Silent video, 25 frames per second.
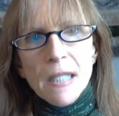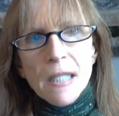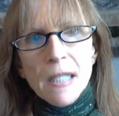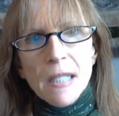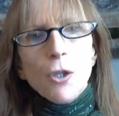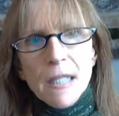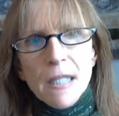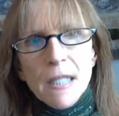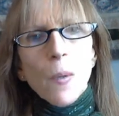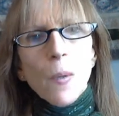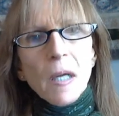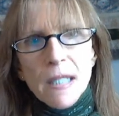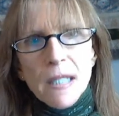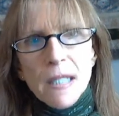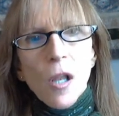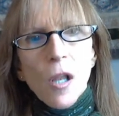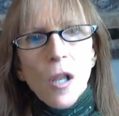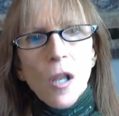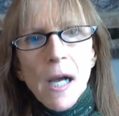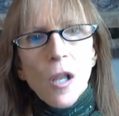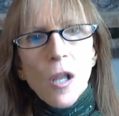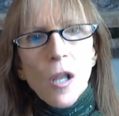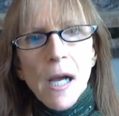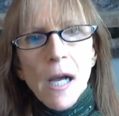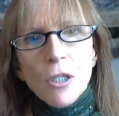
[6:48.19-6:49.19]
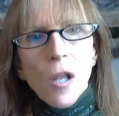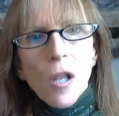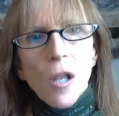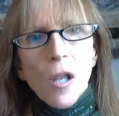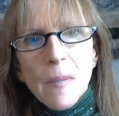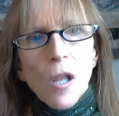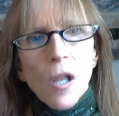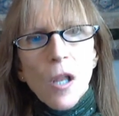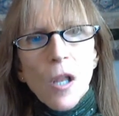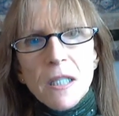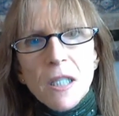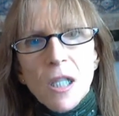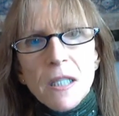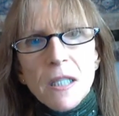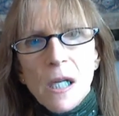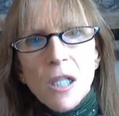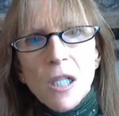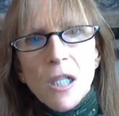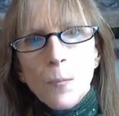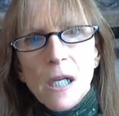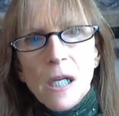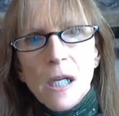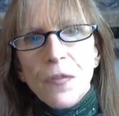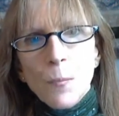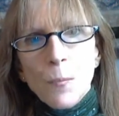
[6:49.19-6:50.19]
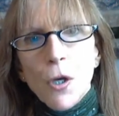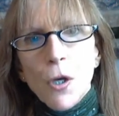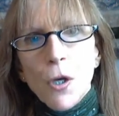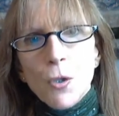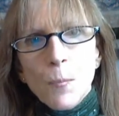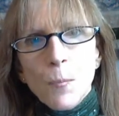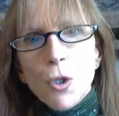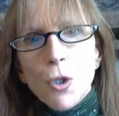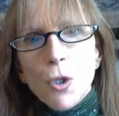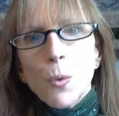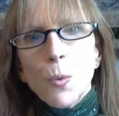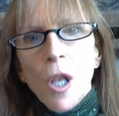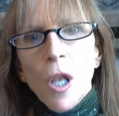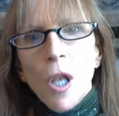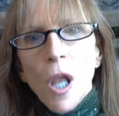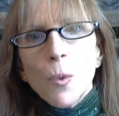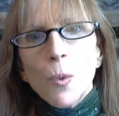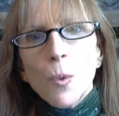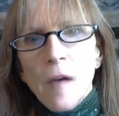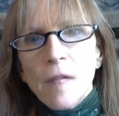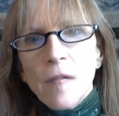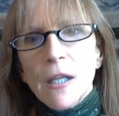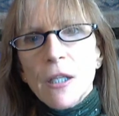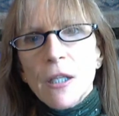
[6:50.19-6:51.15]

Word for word: and you're inclined to spend time with those who love